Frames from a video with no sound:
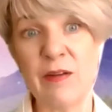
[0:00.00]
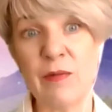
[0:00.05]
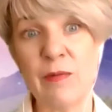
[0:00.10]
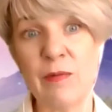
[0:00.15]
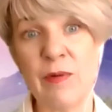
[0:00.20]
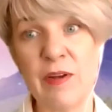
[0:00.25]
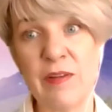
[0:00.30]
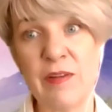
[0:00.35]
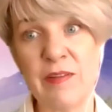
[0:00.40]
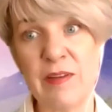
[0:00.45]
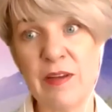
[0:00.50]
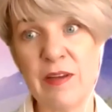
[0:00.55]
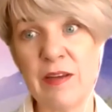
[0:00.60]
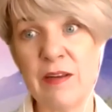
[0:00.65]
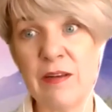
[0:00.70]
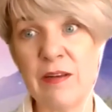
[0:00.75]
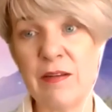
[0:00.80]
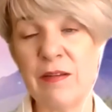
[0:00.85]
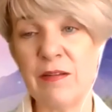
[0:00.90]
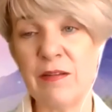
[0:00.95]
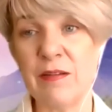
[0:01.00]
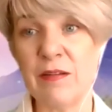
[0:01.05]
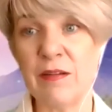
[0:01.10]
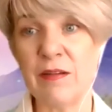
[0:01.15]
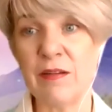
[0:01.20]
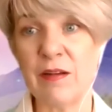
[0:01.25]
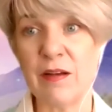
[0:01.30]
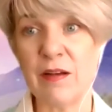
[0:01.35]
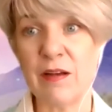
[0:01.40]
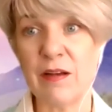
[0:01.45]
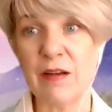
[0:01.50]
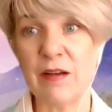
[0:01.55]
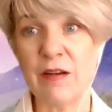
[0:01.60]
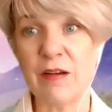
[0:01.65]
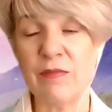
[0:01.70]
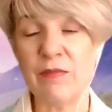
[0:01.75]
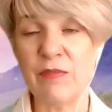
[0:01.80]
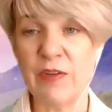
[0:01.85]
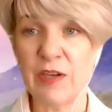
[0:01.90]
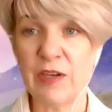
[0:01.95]
was in a
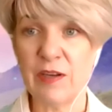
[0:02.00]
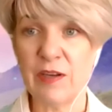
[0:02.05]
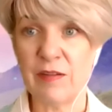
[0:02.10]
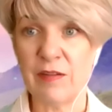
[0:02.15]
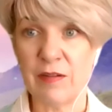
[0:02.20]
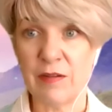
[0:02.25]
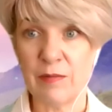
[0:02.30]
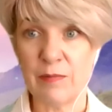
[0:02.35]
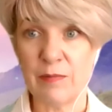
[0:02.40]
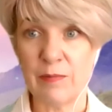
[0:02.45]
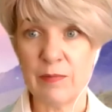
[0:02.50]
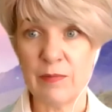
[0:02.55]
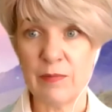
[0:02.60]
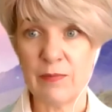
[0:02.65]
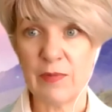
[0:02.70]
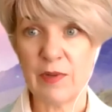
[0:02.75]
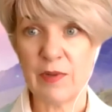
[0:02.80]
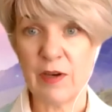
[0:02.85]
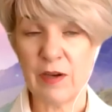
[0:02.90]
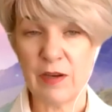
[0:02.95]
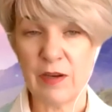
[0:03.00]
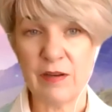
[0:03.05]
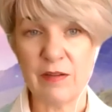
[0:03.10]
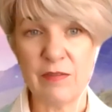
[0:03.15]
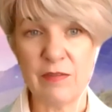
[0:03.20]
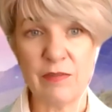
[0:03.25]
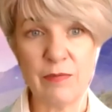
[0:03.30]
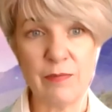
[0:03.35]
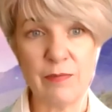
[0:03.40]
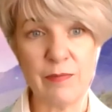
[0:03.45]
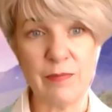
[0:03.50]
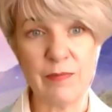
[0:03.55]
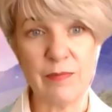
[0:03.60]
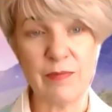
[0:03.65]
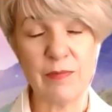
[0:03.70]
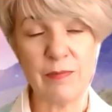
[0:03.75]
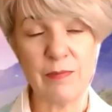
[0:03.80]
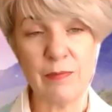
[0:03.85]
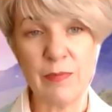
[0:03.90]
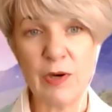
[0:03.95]
victim kind of
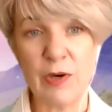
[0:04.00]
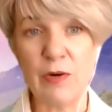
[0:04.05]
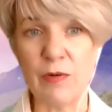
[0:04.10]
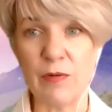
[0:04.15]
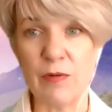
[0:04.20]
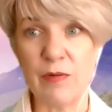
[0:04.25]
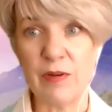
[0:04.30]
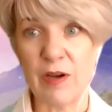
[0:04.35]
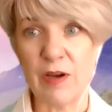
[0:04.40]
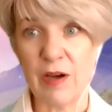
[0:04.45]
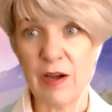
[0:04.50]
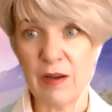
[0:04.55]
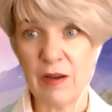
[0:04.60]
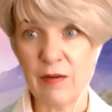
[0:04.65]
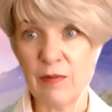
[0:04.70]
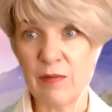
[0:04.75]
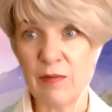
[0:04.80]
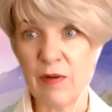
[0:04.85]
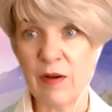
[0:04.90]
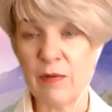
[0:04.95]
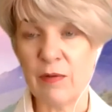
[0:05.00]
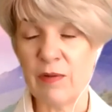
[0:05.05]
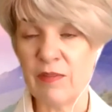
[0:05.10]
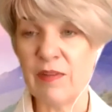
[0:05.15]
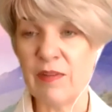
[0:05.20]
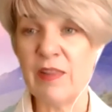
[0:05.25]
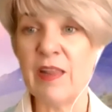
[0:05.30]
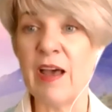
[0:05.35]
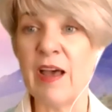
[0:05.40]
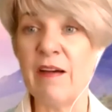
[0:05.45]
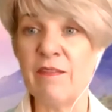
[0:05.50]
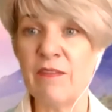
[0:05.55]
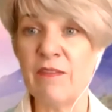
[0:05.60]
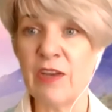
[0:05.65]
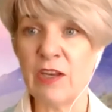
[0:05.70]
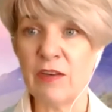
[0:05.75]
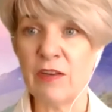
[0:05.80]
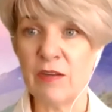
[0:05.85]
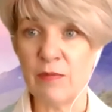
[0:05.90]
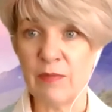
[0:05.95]
mode. I, I was in that
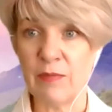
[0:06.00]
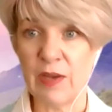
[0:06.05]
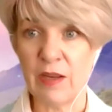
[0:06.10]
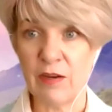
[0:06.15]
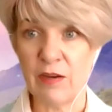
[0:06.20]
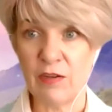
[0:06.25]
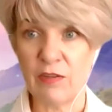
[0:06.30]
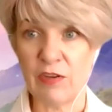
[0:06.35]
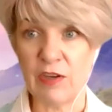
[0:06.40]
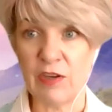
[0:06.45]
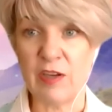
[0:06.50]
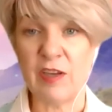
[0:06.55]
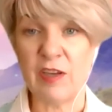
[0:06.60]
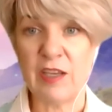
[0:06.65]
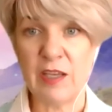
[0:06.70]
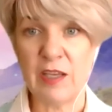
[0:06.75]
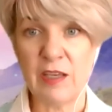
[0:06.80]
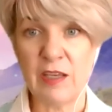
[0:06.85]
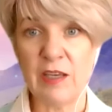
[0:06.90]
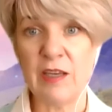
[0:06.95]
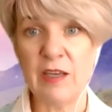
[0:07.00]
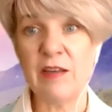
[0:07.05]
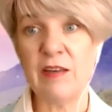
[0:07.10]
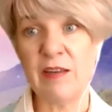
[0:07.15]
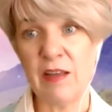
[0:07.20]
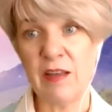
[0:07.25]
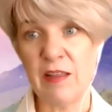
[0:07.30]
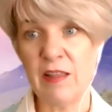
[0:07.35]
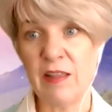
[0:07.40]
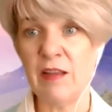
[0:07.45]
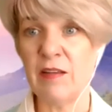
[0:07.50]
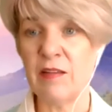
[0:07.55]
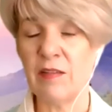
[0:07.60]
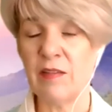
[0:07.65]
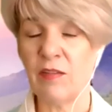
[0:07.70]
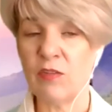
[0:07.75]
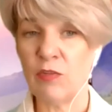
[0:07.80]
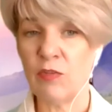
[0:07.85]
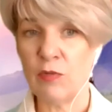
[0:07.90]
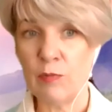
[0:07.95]
victim energy. He did
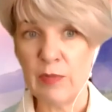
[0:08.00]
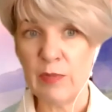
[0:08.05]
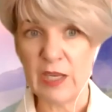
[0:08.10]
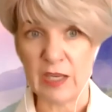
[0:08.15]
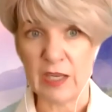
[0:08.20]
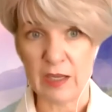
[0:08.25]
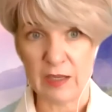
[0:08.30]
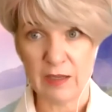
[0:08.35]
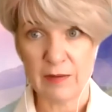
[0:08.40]
this to me.